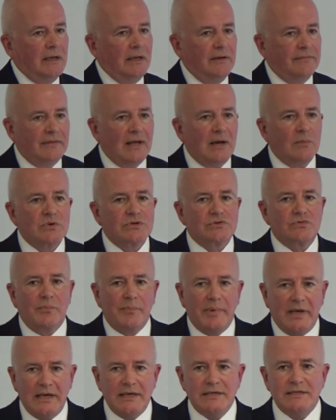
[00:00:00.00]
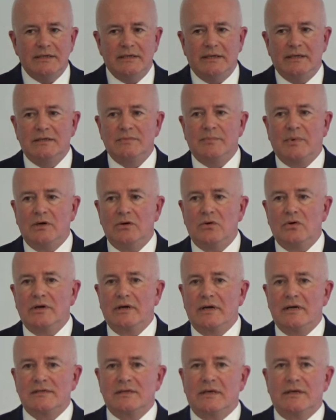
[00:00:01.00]
if that was repeated by
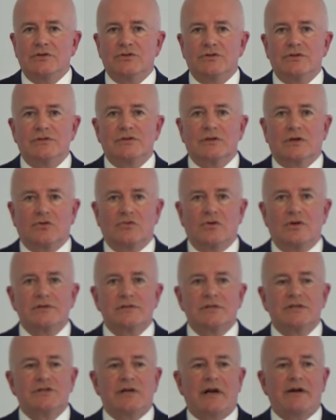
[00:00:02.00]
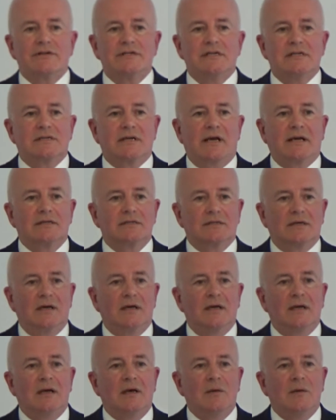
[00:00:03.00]
organisations across the charity sector,